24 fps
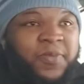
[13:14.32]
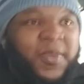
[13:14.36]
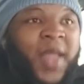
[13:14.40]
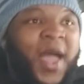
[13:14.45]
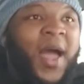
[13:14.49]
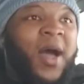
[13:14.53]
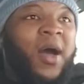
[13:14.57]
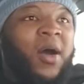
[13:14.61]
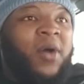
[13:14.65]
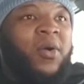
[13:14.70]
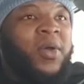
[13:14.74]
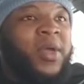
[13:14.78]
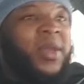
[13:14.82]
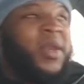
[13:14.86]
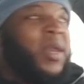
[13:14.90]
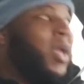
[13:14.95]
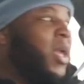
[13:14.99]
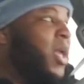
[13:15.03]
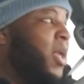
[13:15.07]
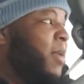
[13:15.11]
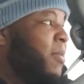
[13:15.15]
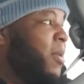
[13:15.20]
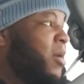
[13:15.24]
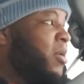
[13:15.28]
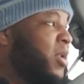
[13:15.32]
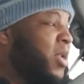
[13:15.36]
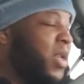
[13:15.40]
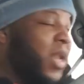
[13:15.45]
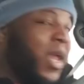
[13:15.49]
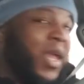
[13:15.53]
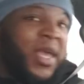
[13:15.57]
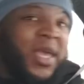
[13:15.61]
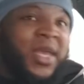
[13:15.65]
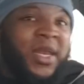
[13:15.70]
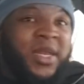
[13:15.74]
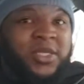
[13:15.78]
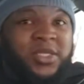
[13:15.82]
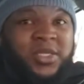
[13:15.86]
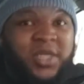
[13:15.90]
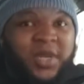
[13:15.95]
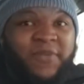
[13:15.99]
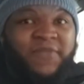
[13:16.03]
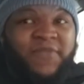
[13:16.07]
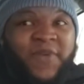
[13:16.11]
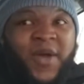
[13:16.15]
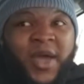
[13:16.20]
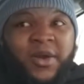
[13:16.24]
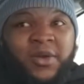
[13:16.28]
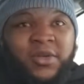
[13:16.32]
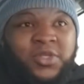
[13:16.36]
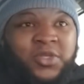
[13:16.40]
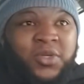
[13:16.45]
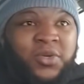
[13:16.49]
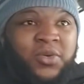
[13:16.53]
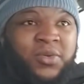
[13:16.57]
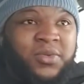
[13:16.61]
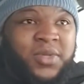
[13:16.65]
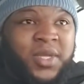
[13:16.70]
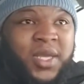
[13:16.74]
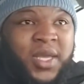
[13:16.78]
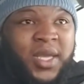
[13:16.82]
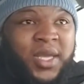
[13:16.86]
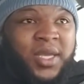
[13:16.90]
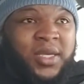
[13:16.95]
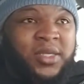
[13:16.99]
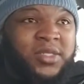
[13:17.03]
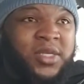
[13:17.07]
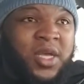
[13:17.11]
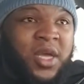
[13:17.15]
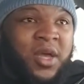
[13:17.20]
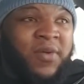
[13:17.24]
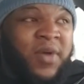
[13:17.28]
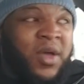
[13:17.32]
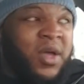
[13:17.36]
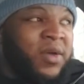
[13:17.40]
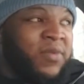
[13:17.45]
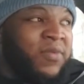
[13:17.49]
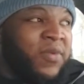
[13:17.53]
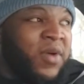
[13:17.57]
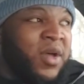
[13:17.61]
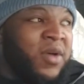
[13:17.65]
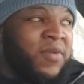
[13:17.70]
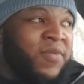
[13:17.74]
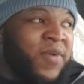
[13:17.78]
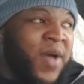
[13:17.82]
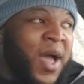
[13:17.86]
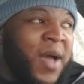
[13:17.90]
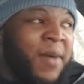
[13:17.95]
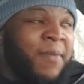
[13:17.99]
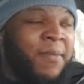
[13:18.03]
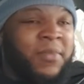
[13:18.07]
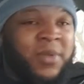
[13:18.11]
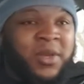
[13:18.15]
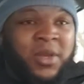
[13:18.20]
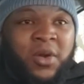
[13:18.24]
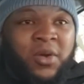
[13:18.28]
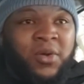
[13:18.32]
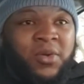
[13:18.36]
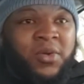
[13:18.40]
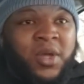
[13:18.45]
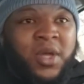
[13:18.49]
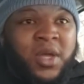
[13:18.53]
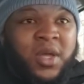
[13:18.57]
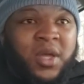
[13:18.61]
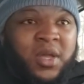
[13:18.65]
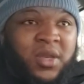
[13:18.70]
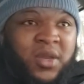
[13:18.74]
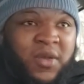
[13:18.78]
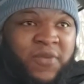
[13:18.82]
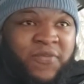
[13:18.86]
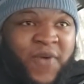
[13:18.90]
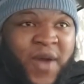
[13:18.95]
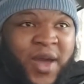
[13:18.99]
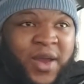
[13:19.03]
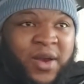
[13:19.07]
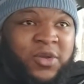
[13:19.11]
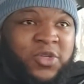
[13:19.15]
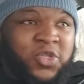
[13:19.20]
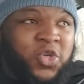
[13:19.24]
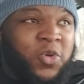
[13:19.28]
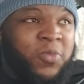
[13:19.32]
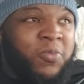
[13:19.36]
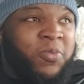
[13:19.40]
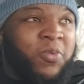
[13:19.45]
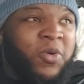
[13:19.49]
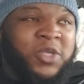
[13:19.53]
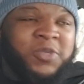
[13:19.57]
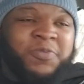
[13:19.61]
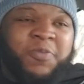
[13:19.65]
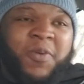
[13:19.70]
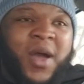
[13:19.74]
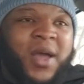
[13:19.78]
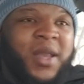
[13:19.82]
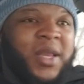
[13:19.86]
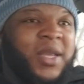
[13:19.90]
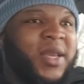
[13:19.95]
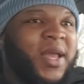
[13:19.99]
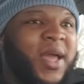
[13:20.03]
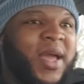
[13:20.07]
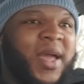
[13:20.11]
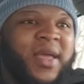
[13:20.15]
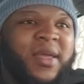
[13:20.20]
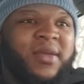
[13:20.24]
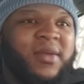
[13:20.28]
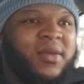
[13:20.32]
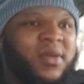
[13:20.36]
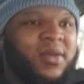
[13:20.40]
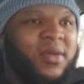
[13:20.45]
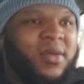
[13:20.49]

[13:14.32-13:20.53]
Now, in the email, did they get into the finer tuned things of how, you know, the finer tuned points? Probably not.